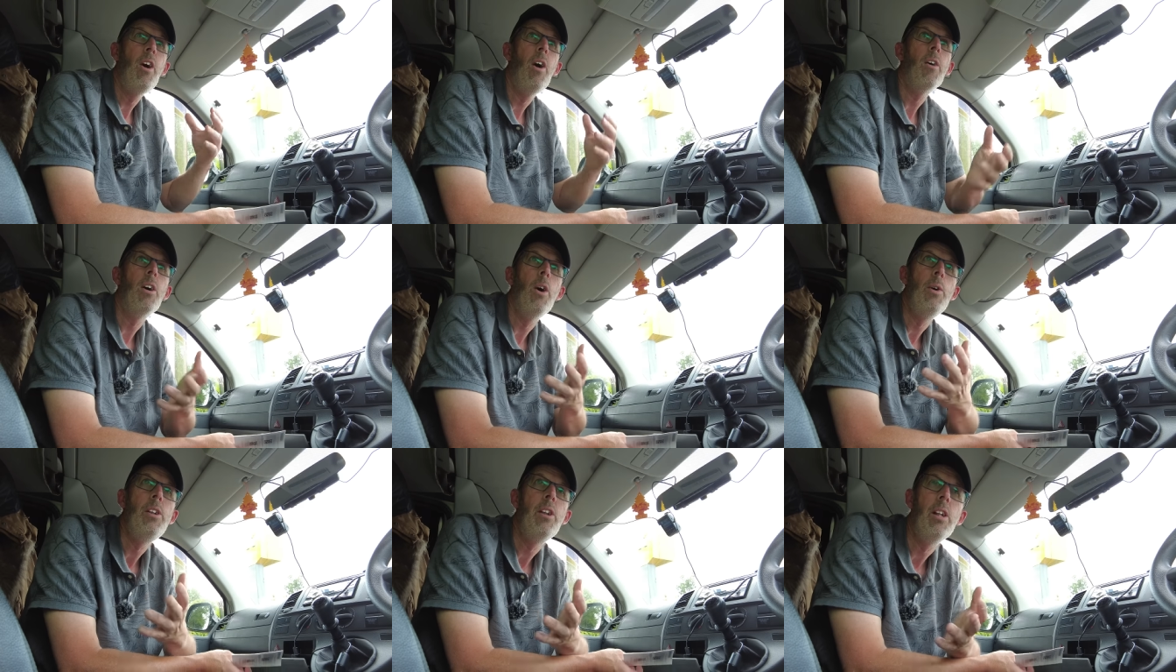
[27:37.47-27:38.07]
not
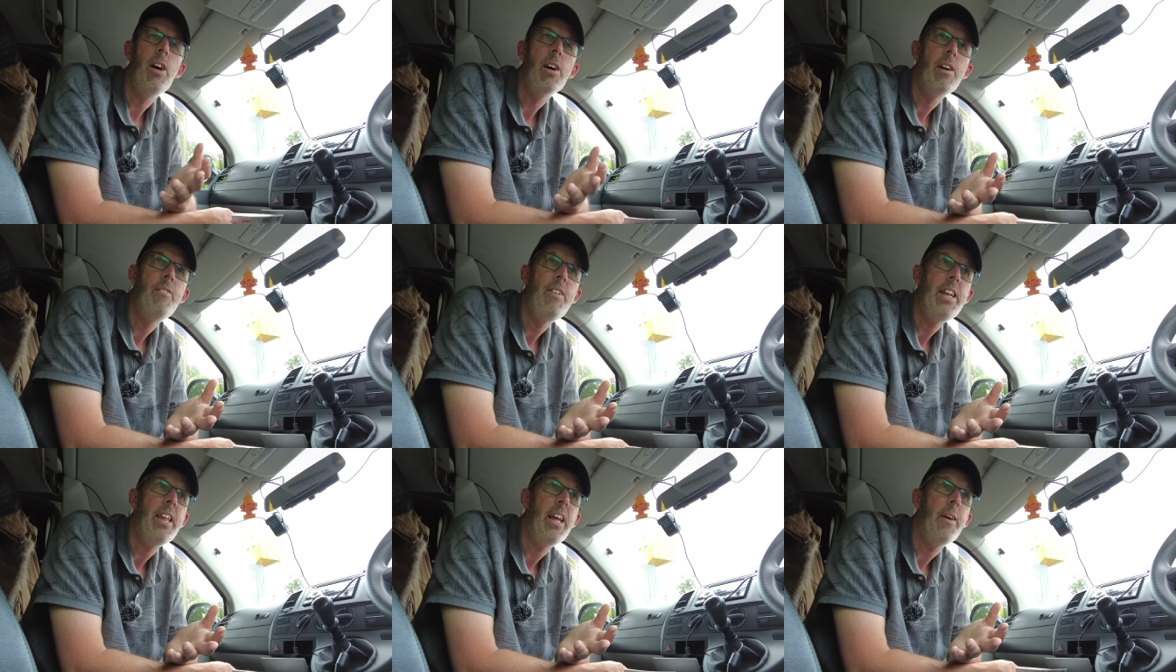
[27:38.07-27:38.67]
going to lock a
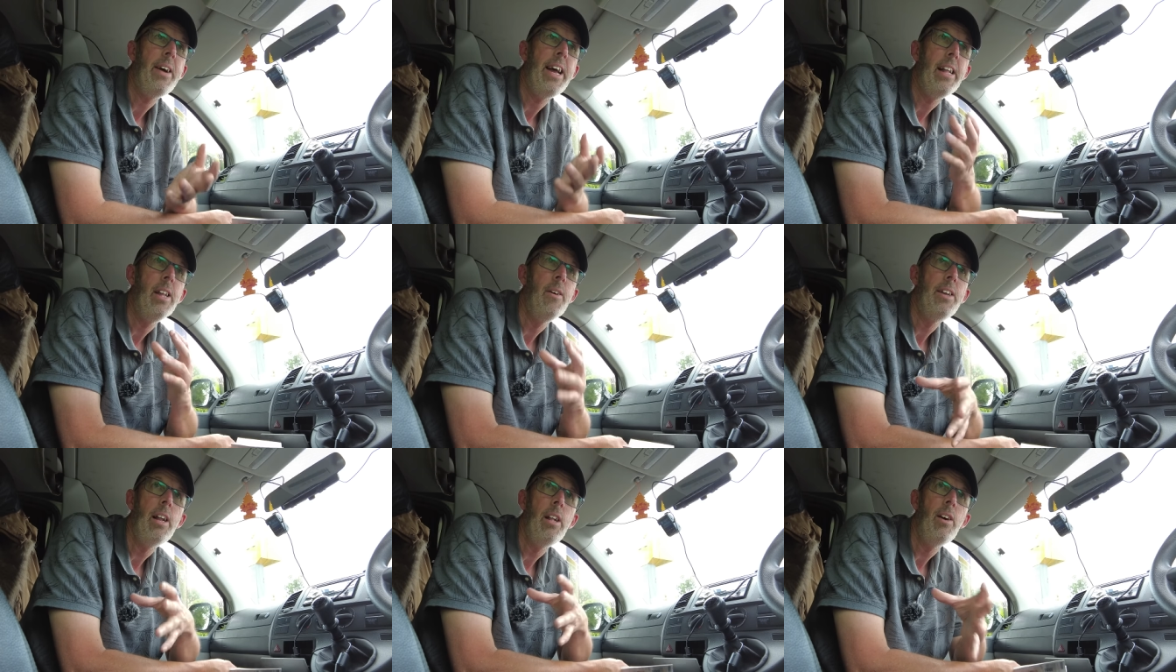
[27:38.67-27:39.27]
video. It'll
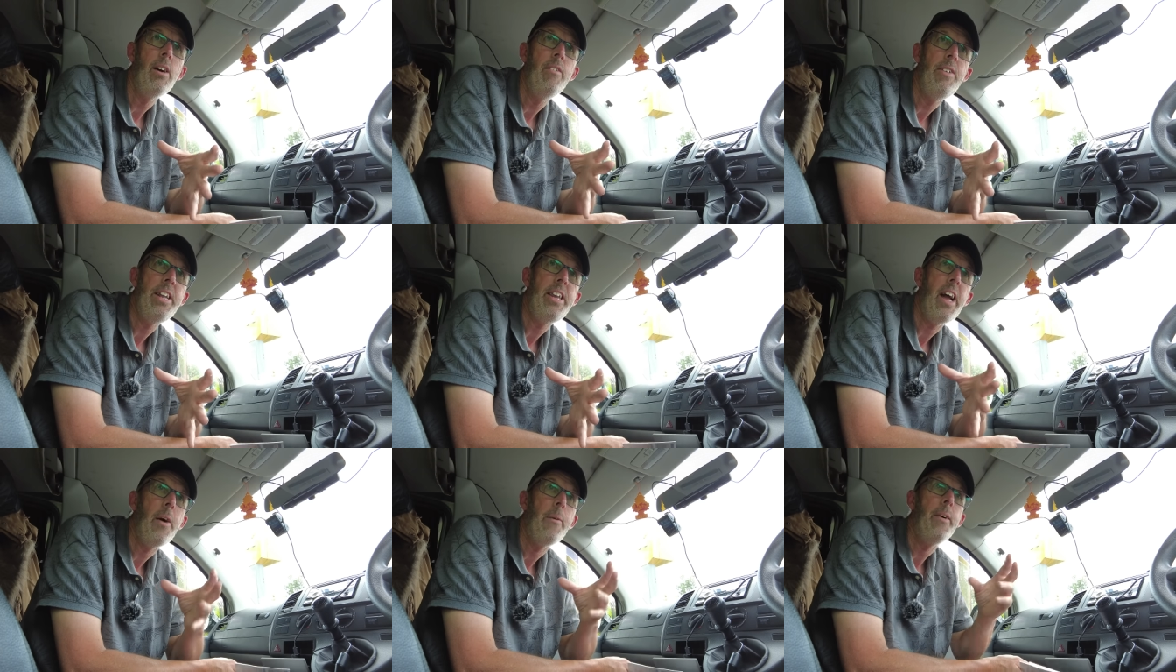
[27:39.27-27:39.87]
only lock a
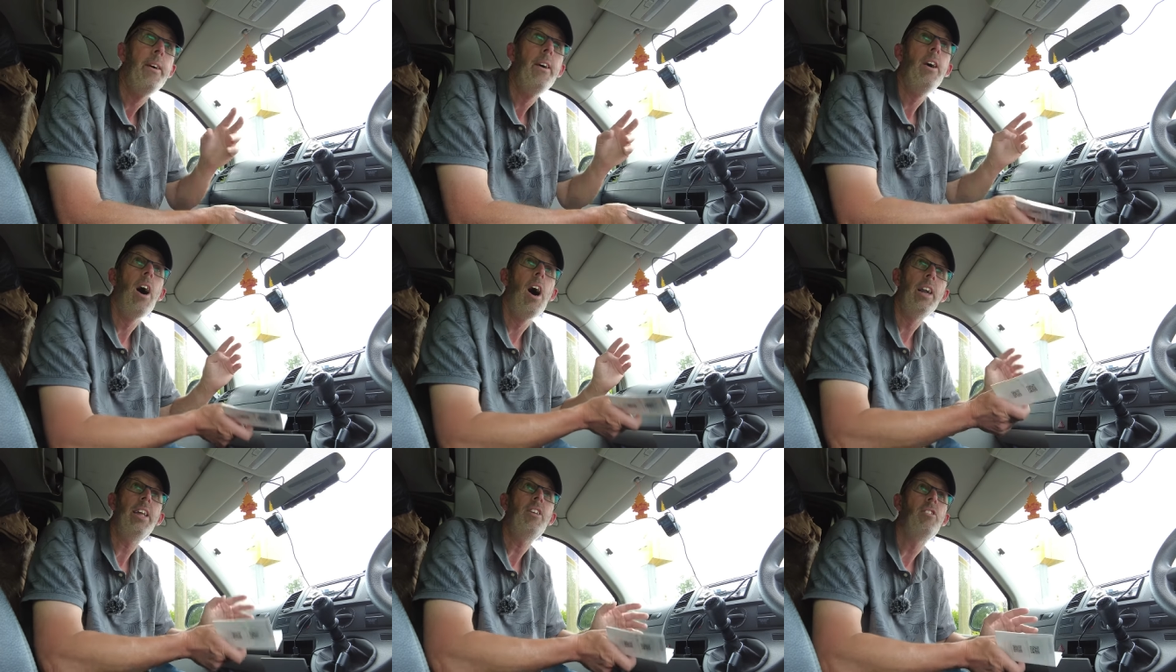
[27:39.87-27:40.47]
video
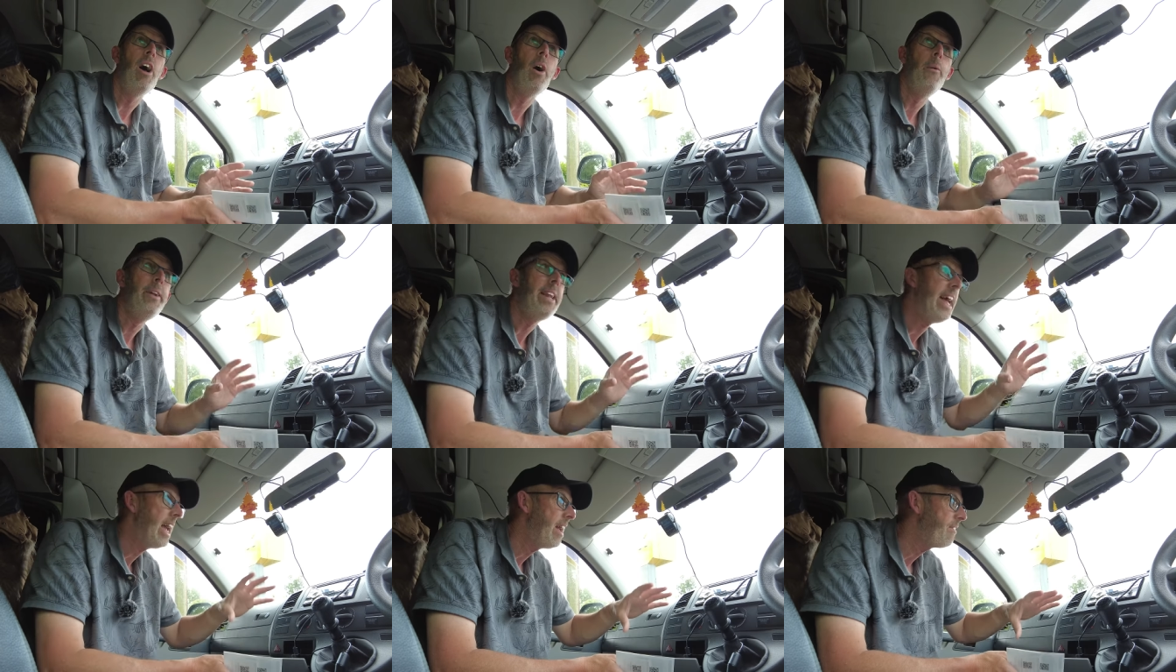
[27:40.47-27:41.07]
on its
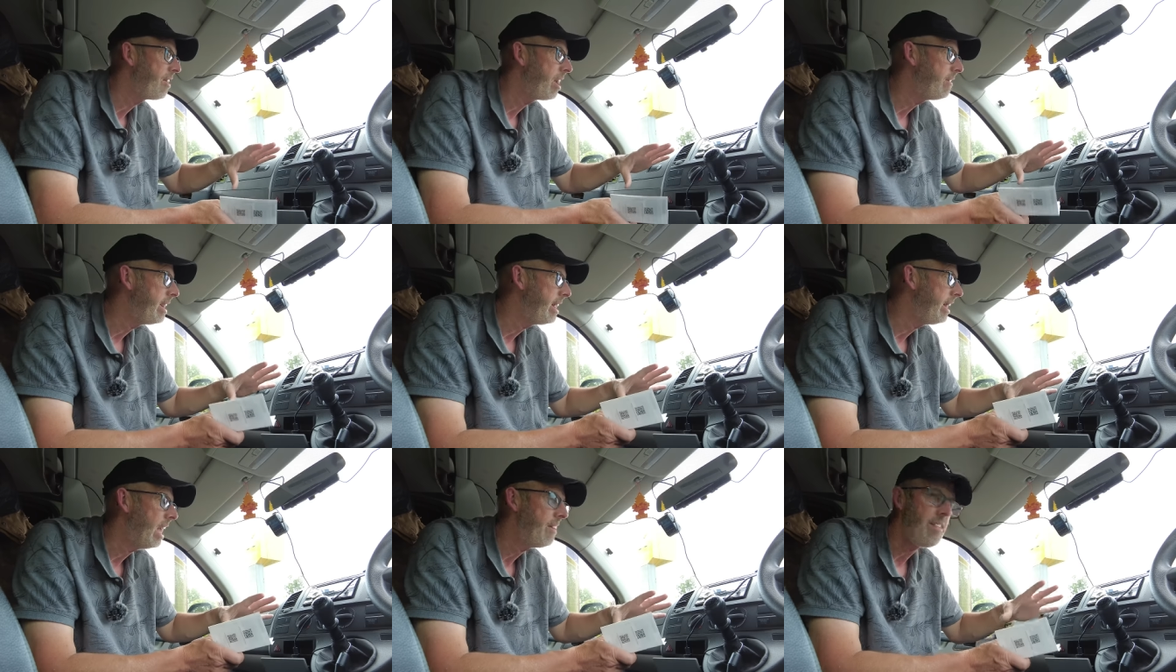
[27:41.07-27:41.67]
own if you're
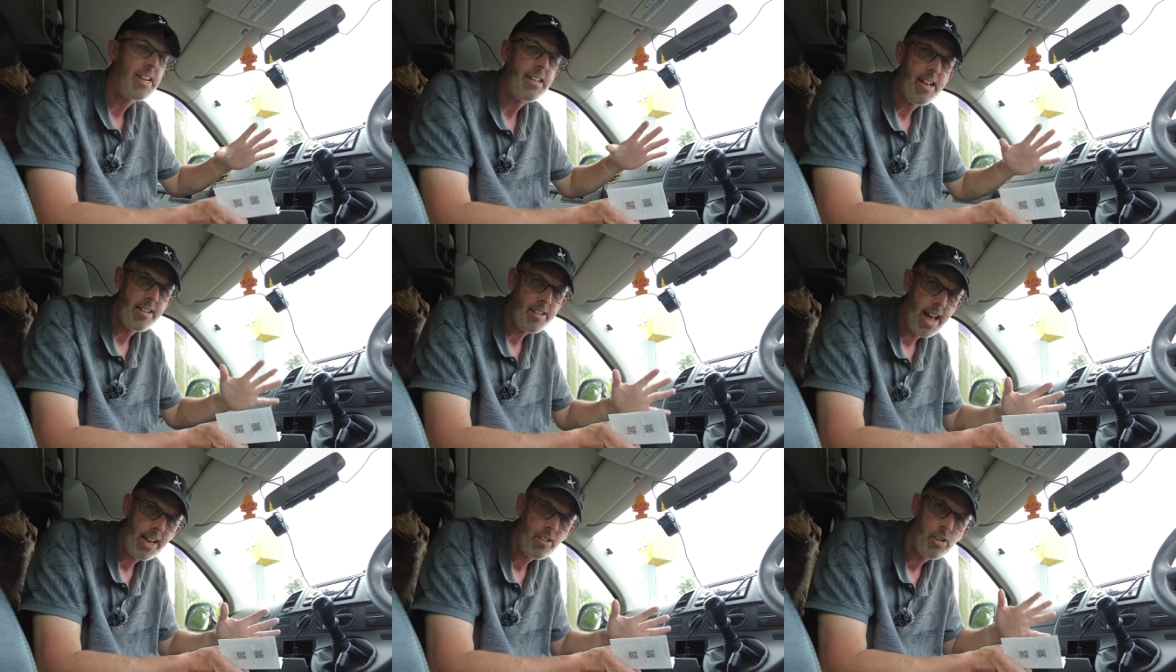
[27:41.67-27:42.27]
in if it
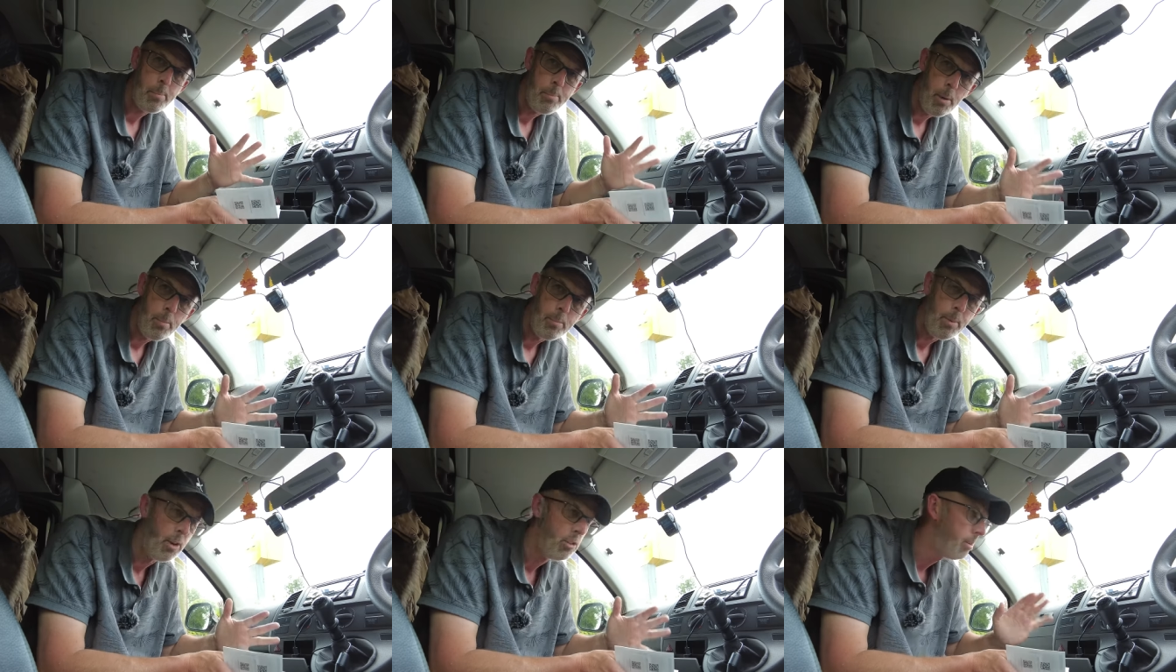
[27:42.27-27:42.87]
detects a
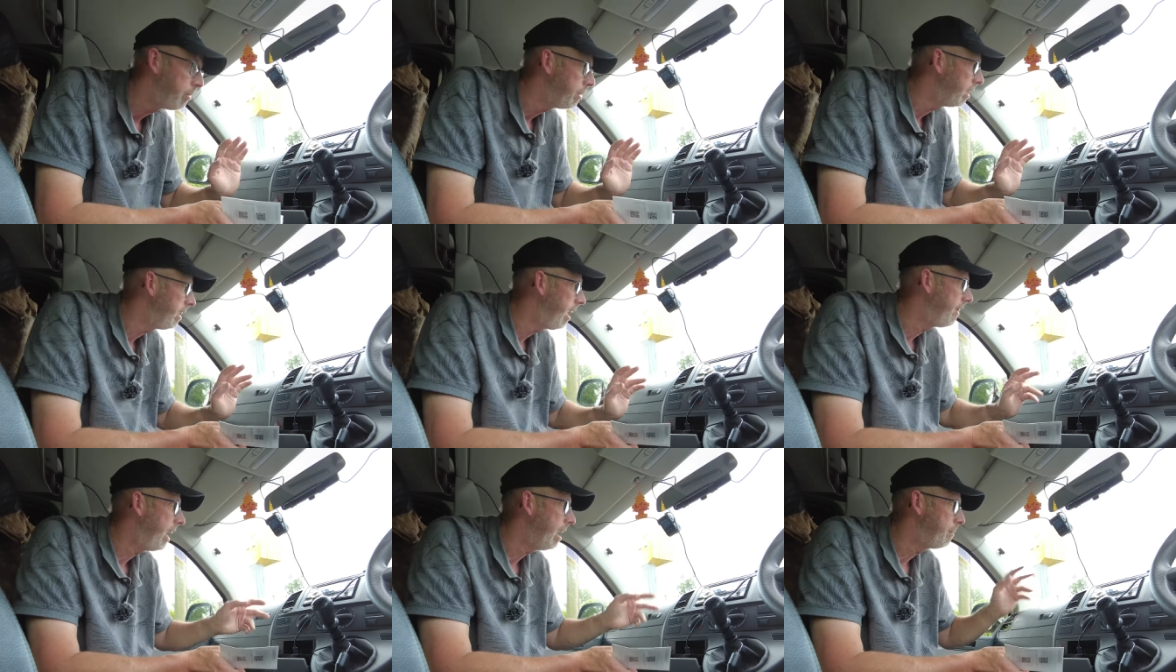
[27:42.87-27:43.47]
bump or something
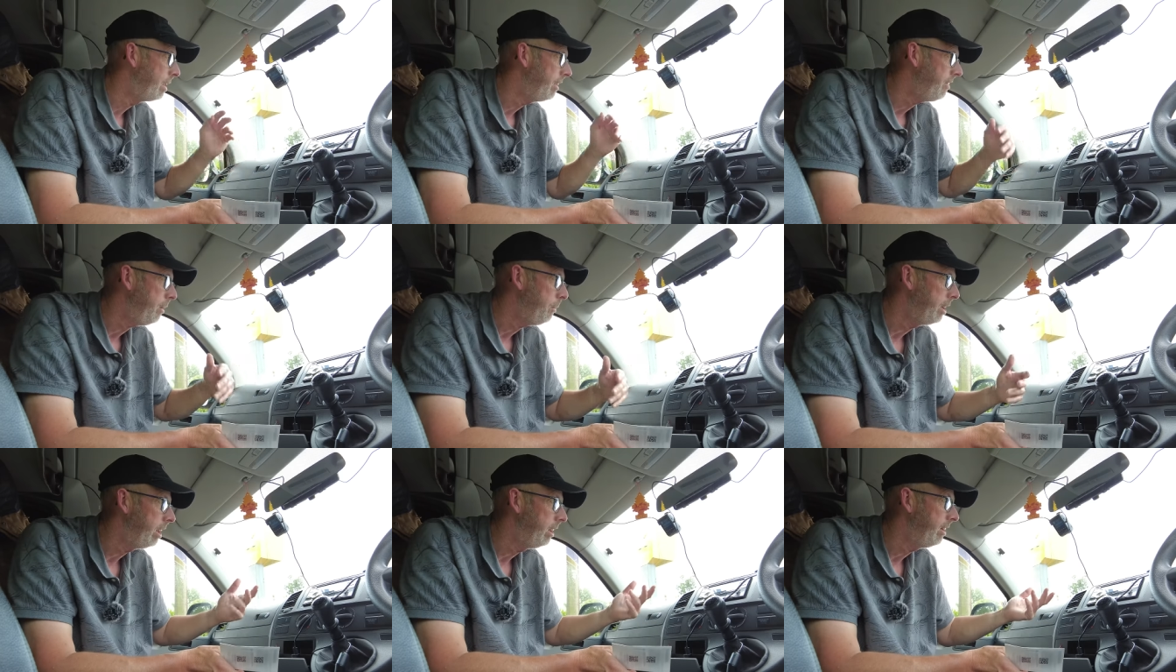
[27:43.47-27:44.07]
like that. But if you want to